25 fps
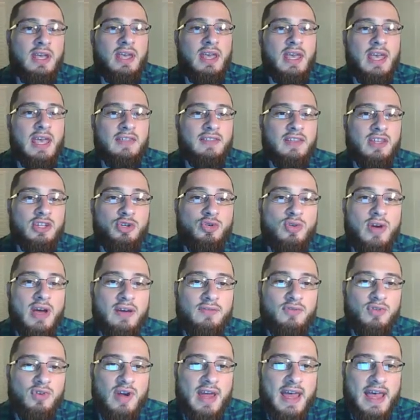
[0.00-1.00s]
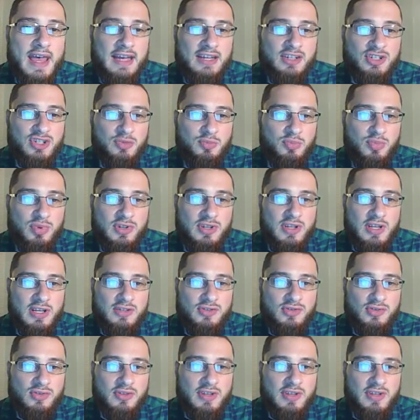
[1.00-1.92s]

And then you have your action potential.